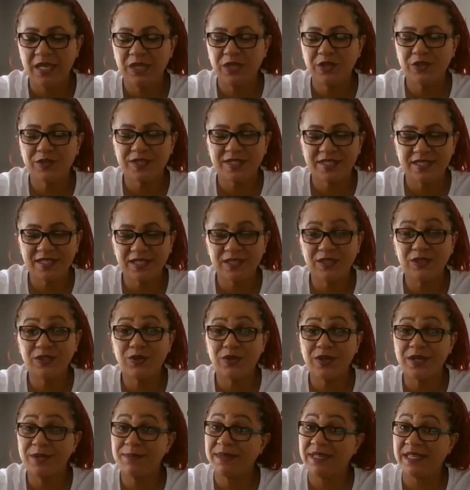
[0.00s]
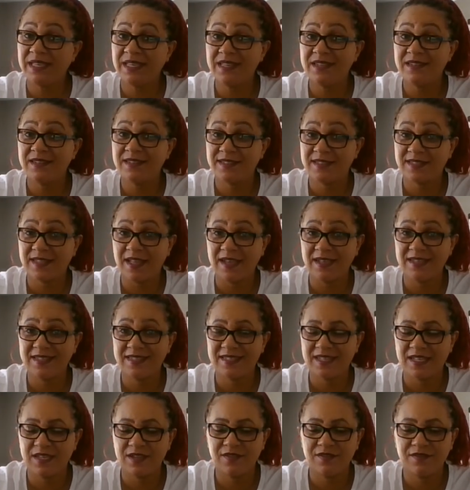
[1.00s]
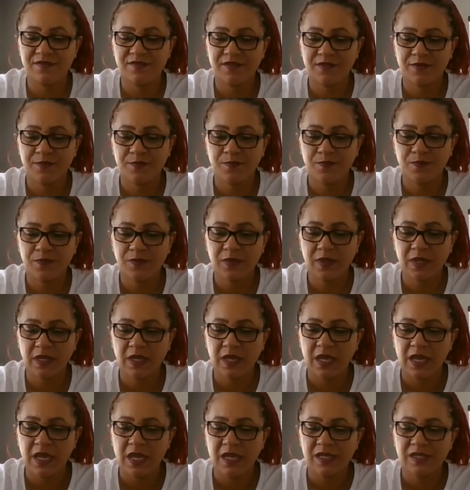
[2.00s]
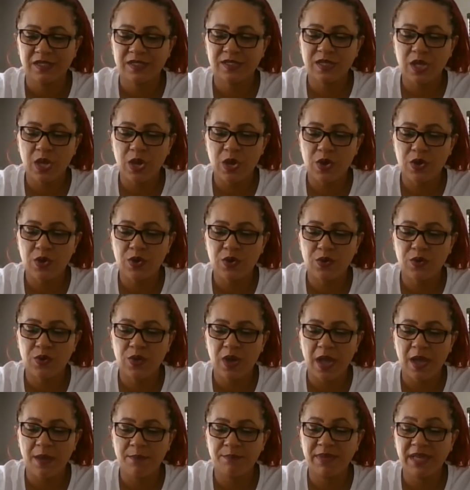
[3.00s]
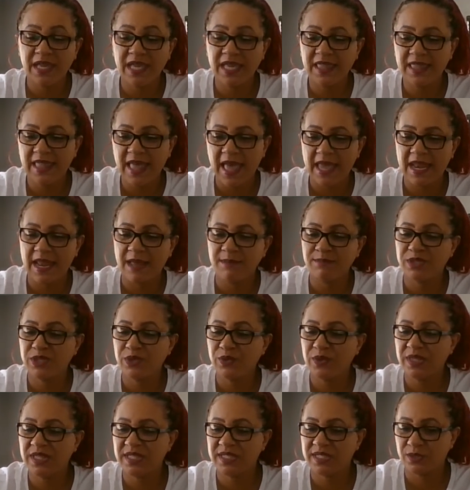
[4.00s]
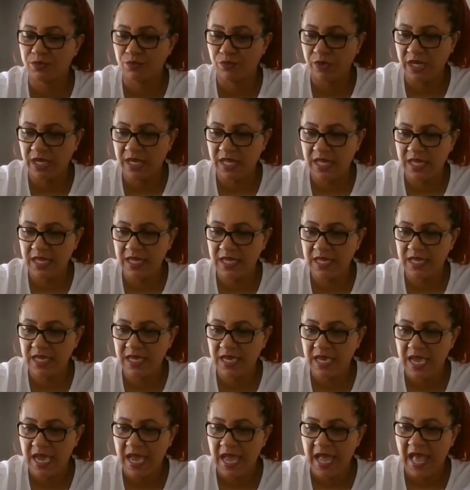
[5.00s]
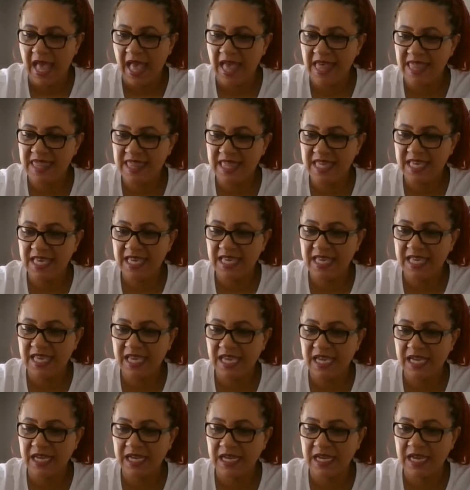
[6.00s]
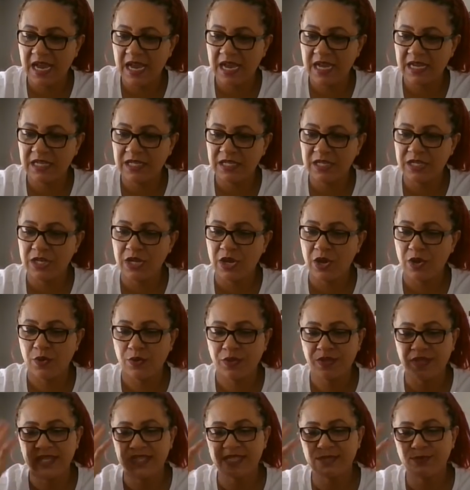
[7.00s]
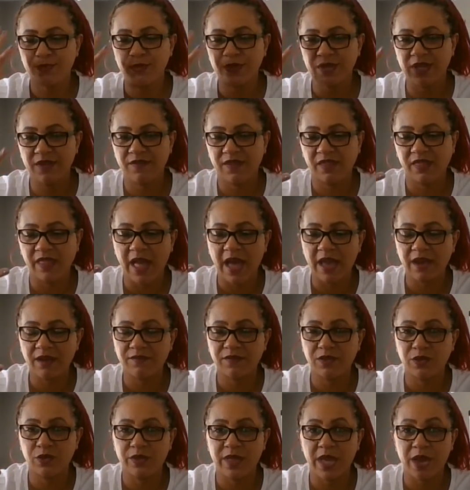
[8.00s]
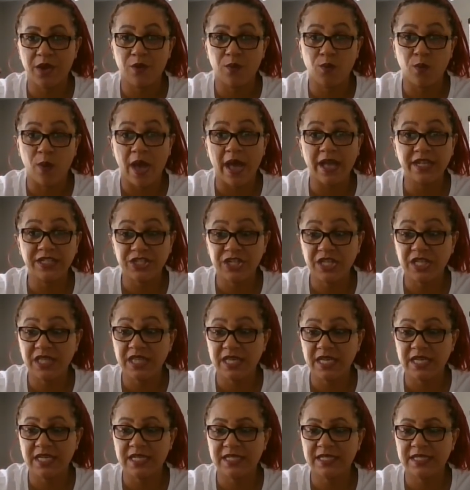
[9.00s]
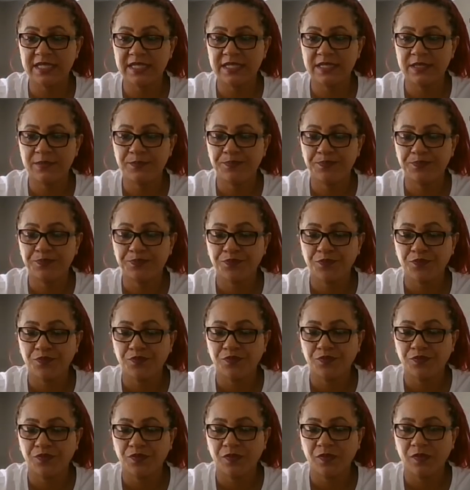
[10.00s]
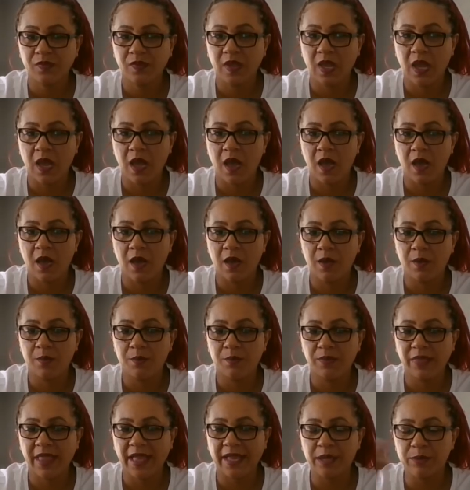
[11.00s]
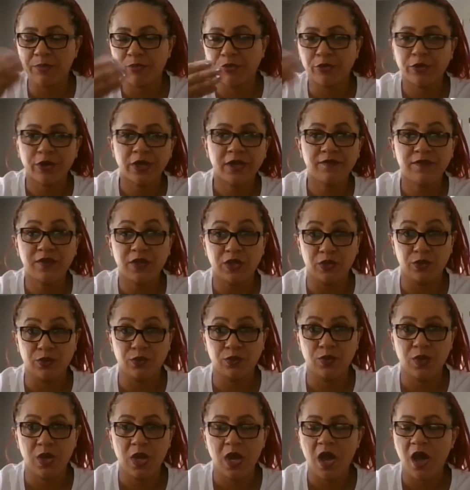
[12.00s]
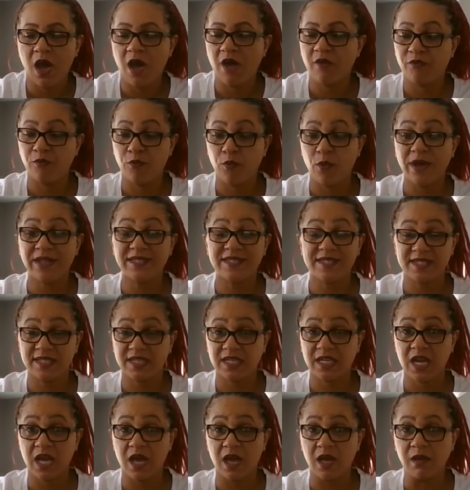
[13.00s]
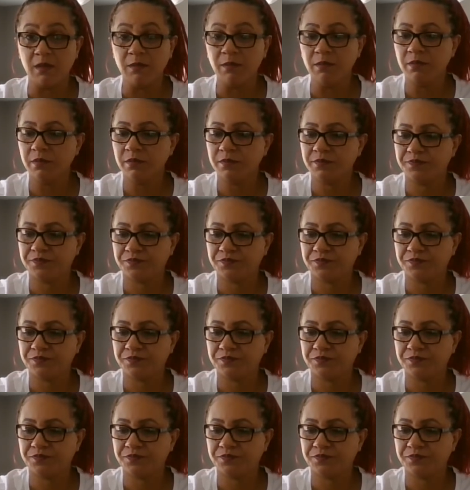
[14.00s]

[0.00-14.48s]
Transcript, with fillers: you're still going to be indecisive. So, being that I'm doing this reading, I think, you know, this will give a lot of you that are watching this um, like a preview of what's to come.